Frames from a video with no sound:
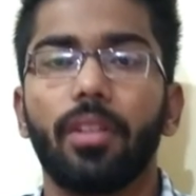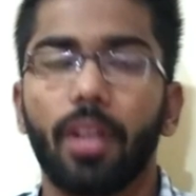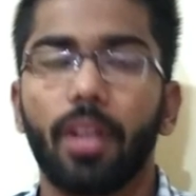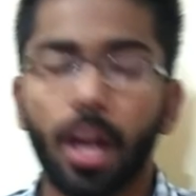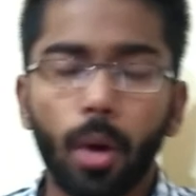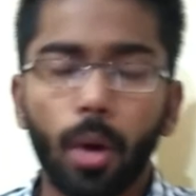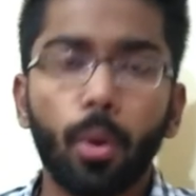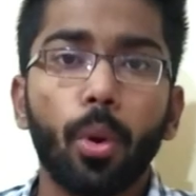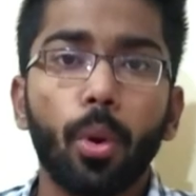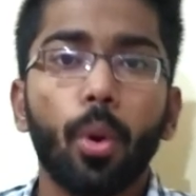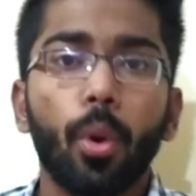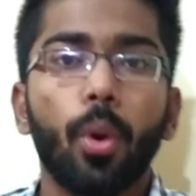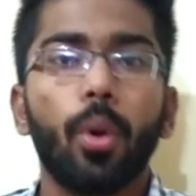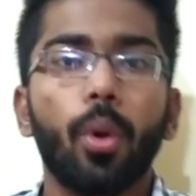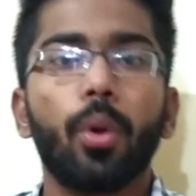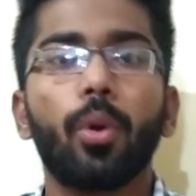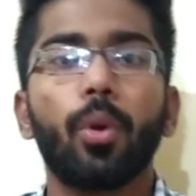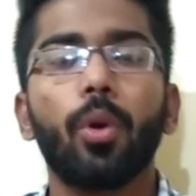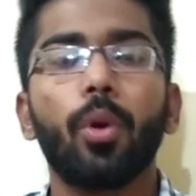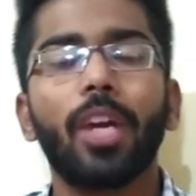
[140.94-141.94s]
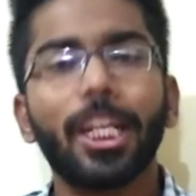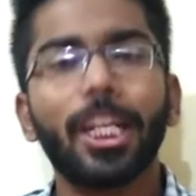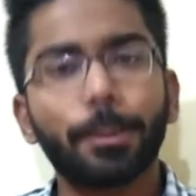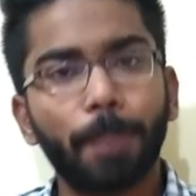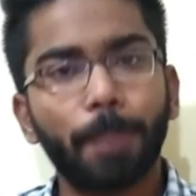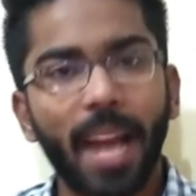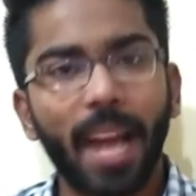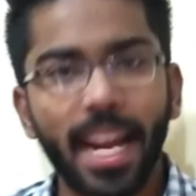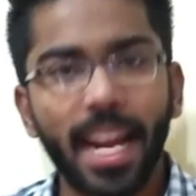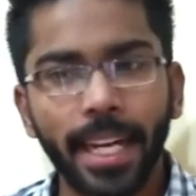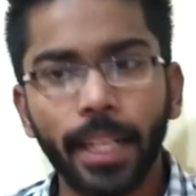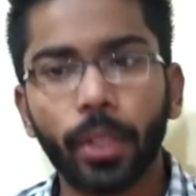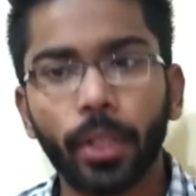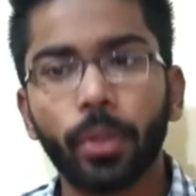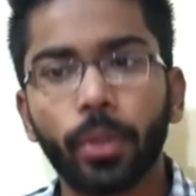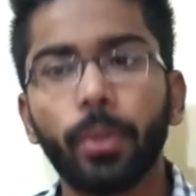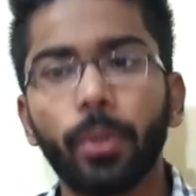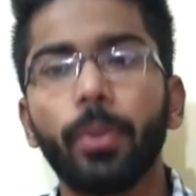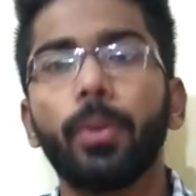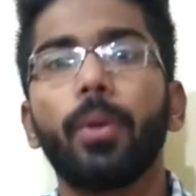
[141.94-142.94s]
Now Google is planning
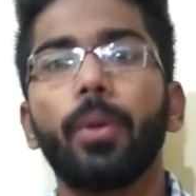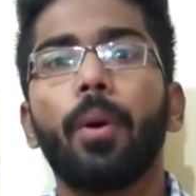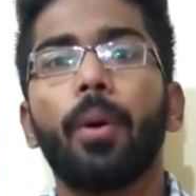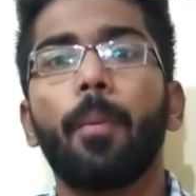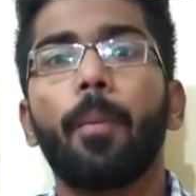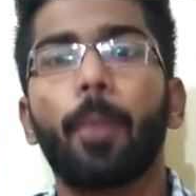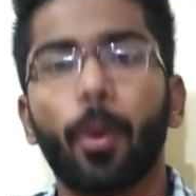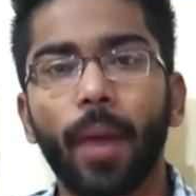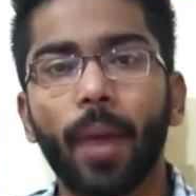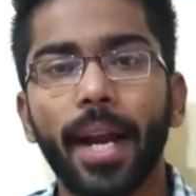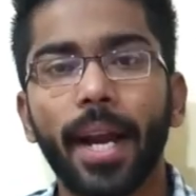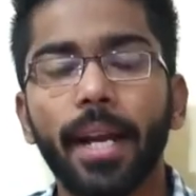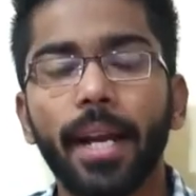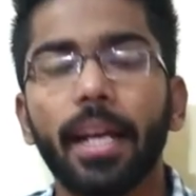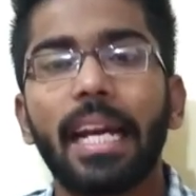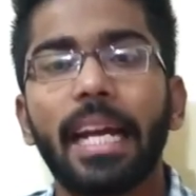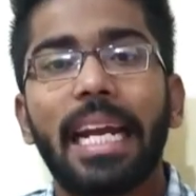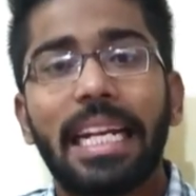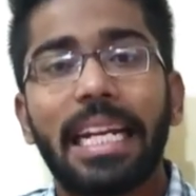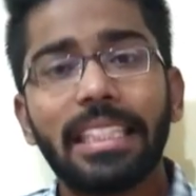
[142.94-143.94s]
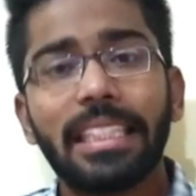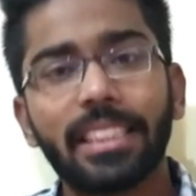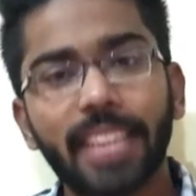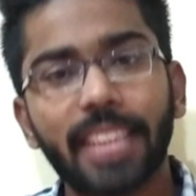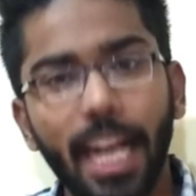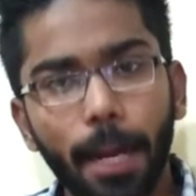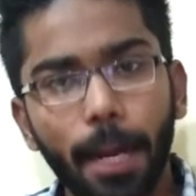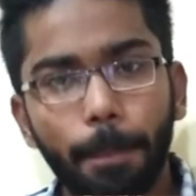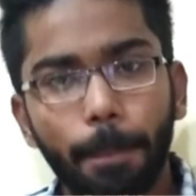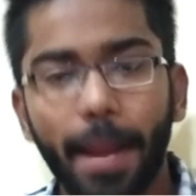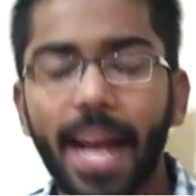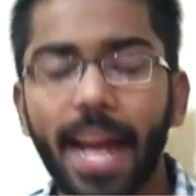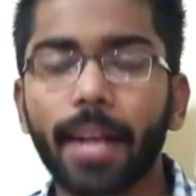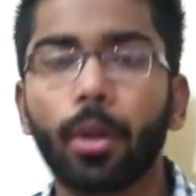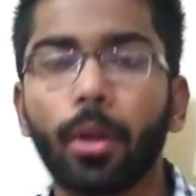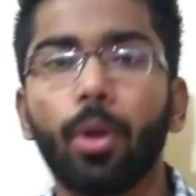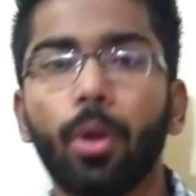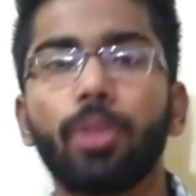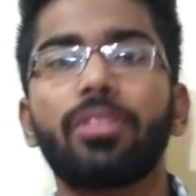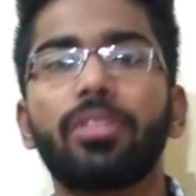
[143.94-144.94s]
to provide instant
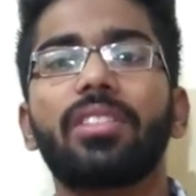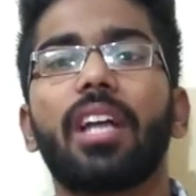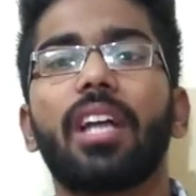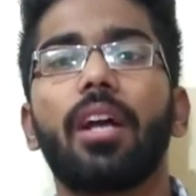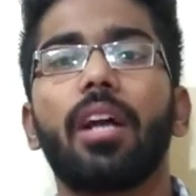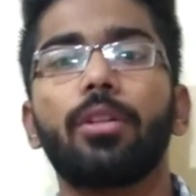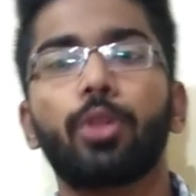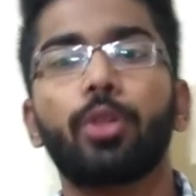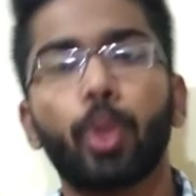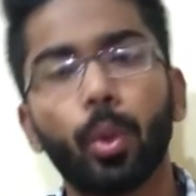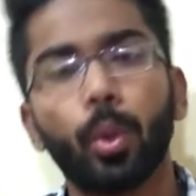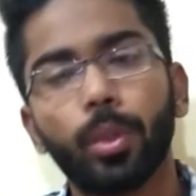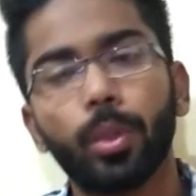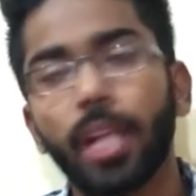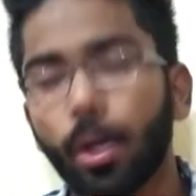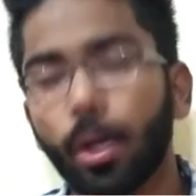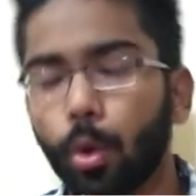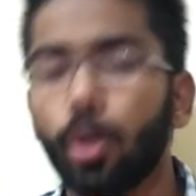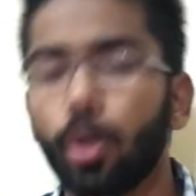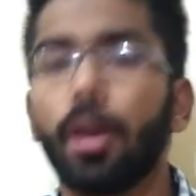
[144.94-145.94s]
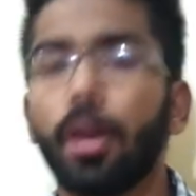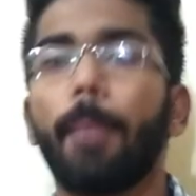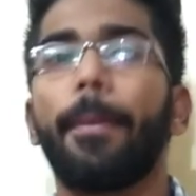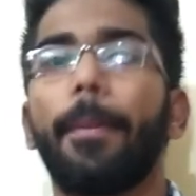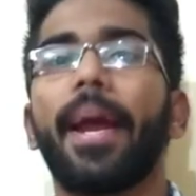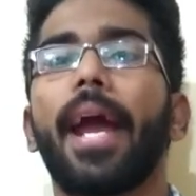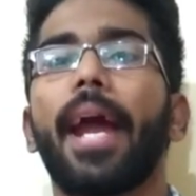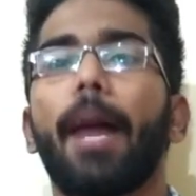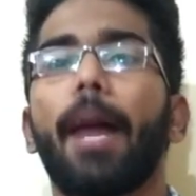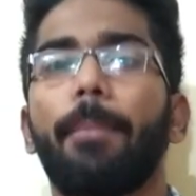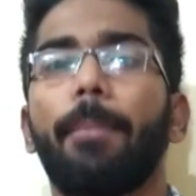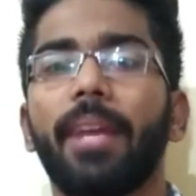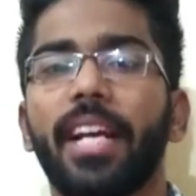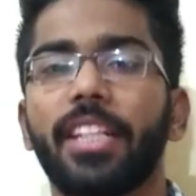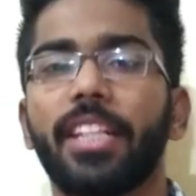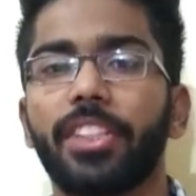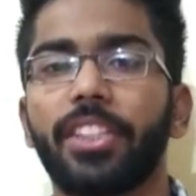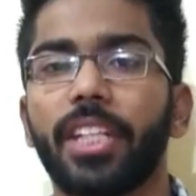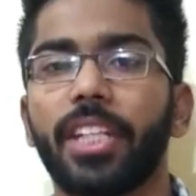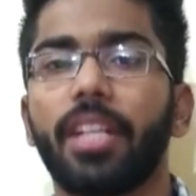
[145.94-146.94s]
bank loans through the Google Pay
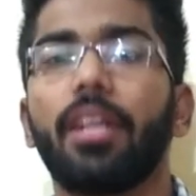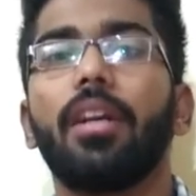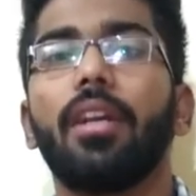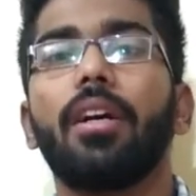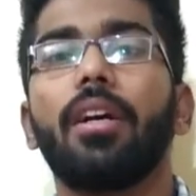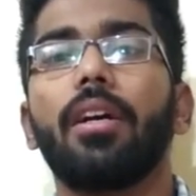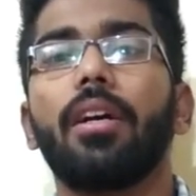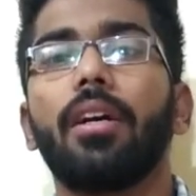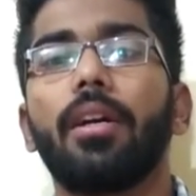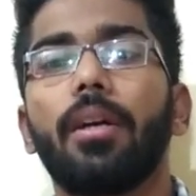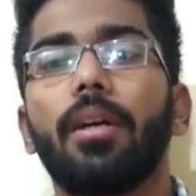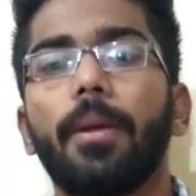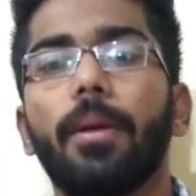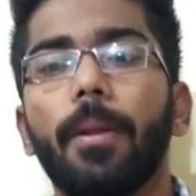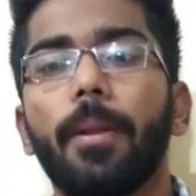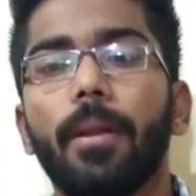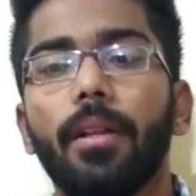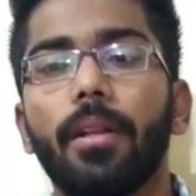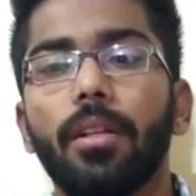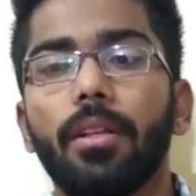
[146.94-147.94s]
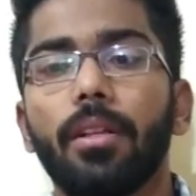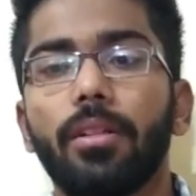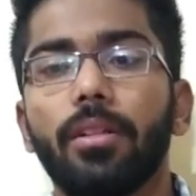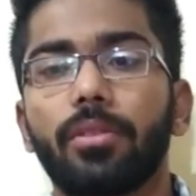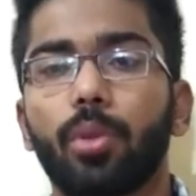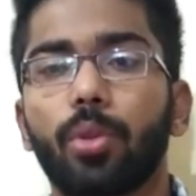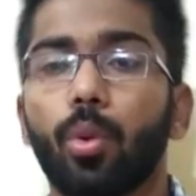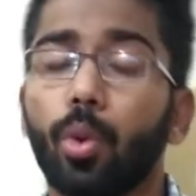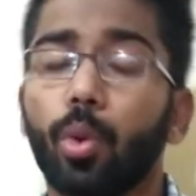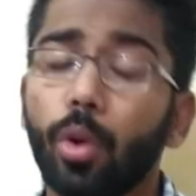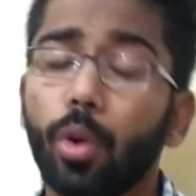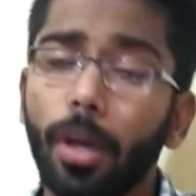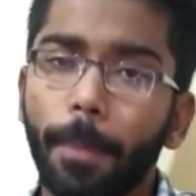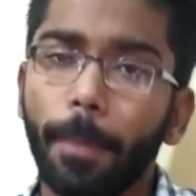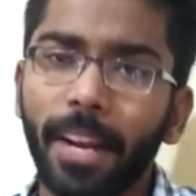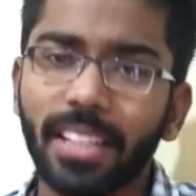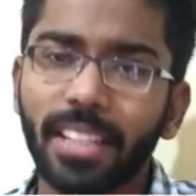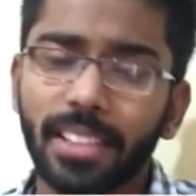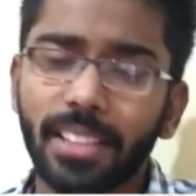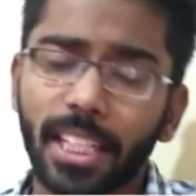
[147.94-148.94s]
application. So Google
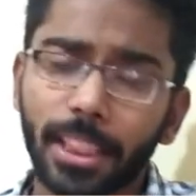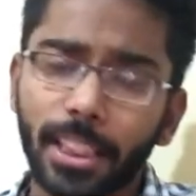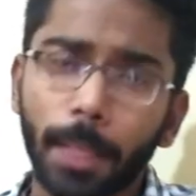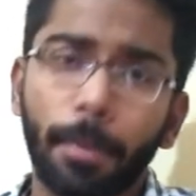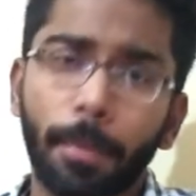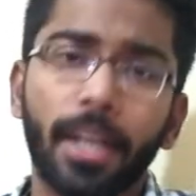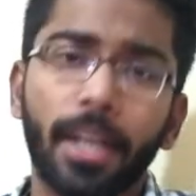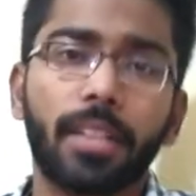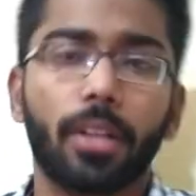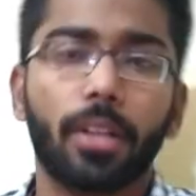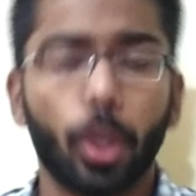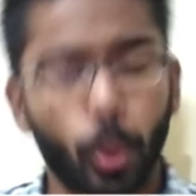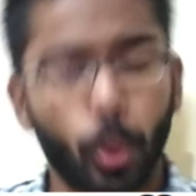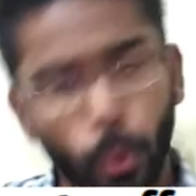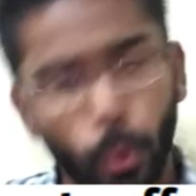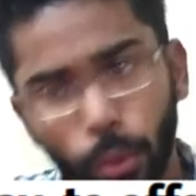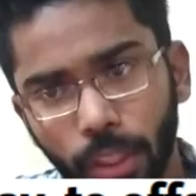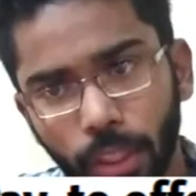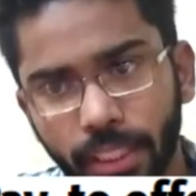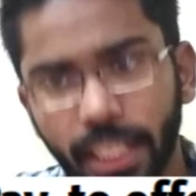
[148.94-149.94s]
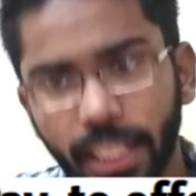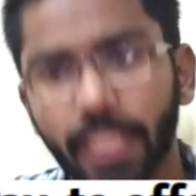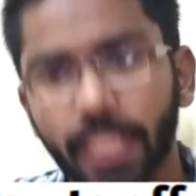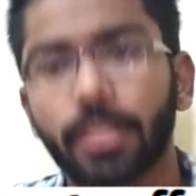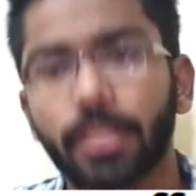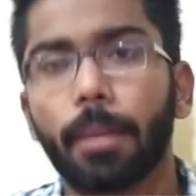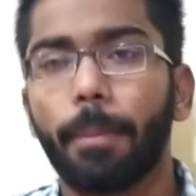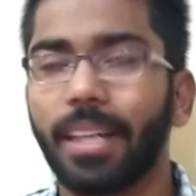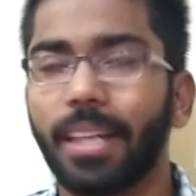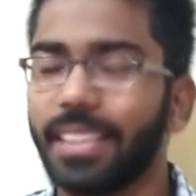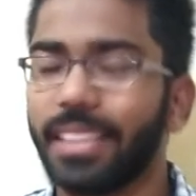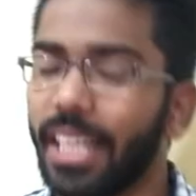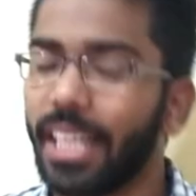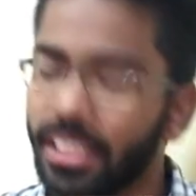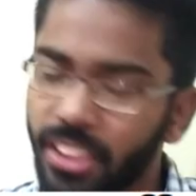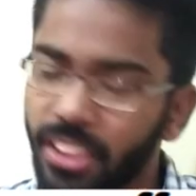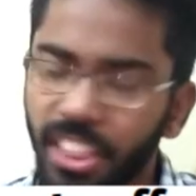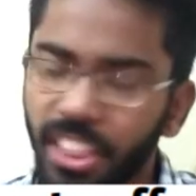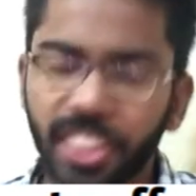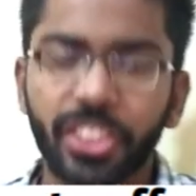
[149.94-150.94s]
Pay is nothing but Google Tez, but they
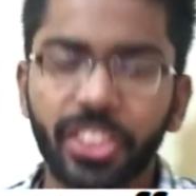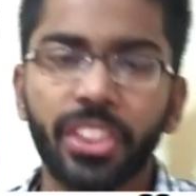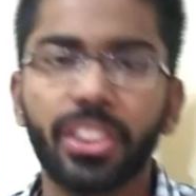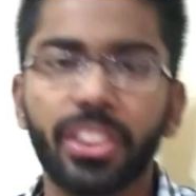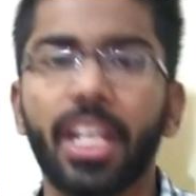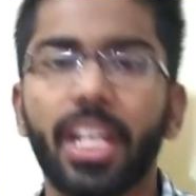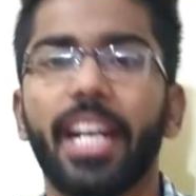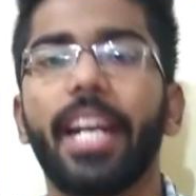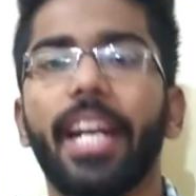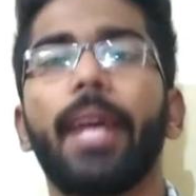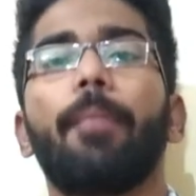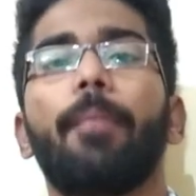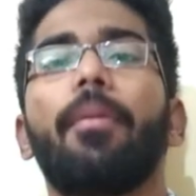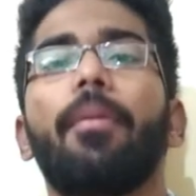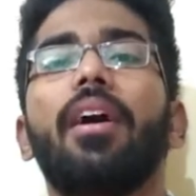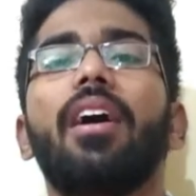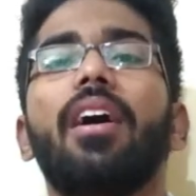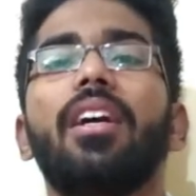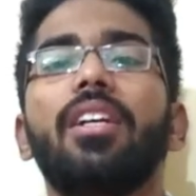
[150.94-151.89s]
are changing the name.